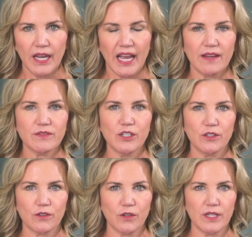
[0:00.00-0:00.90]
after
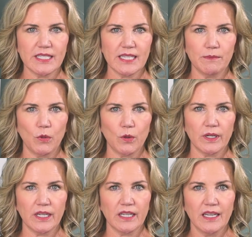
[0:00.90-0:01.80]
your crazy
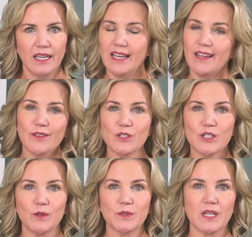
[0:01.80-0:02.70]
morning and there's
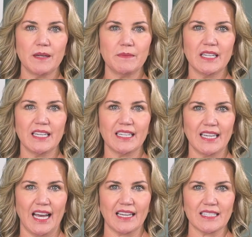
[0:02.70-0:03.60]
no time to get
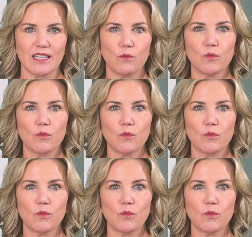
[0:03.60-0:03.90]
gas.